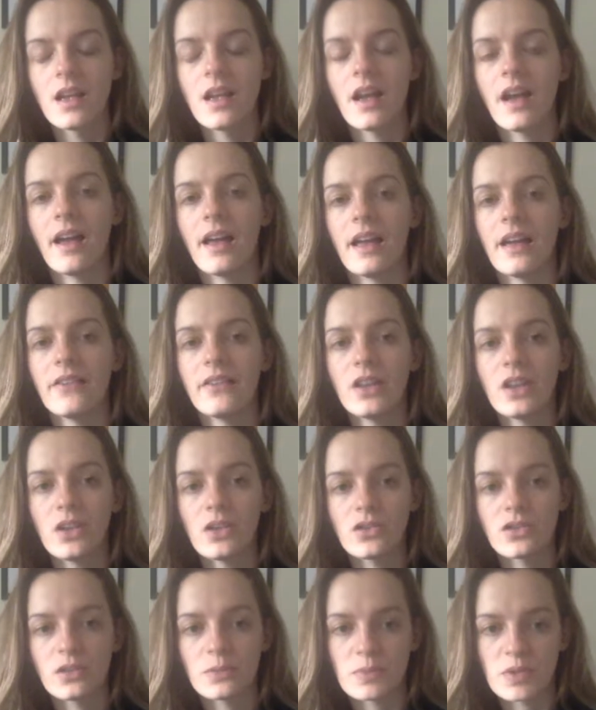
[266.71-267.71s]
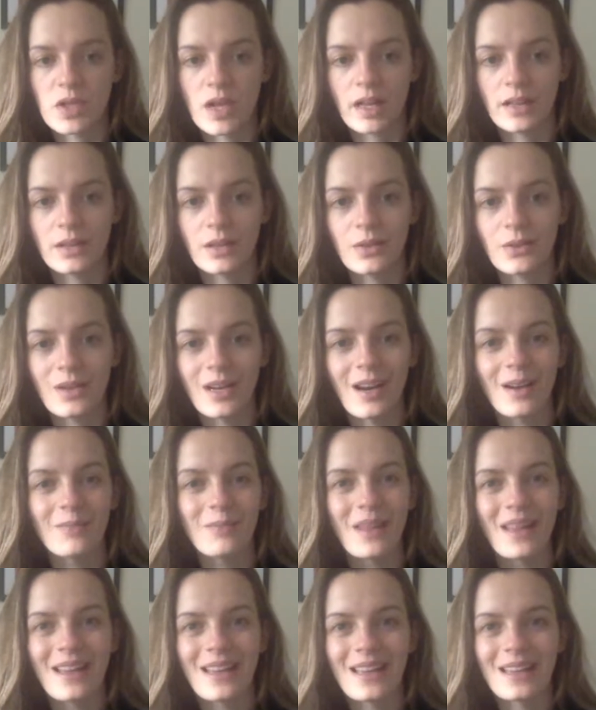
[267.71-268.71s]
I have a YouTube channel where I'm
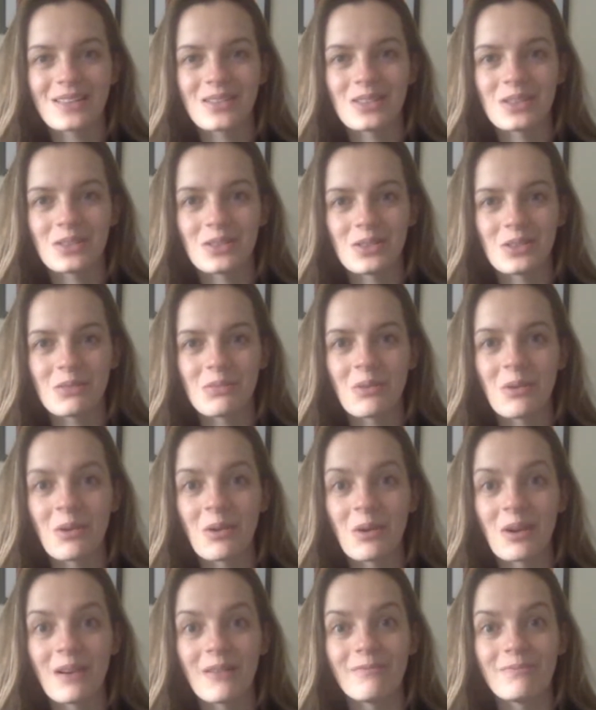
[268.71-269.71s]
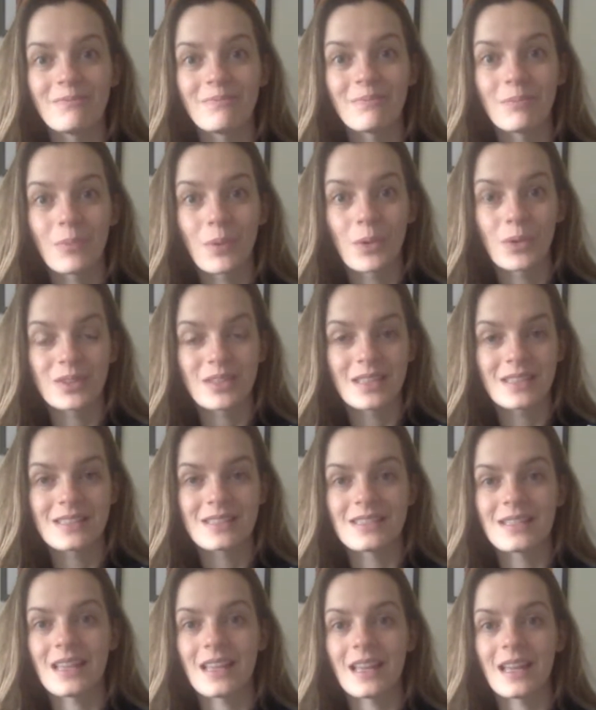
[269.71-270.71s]
planning to do more
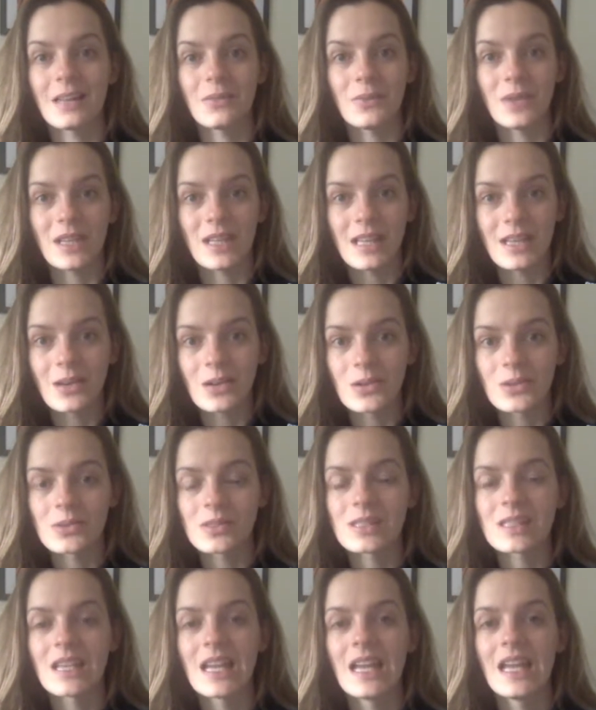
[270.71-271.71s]
broadcasting and videos.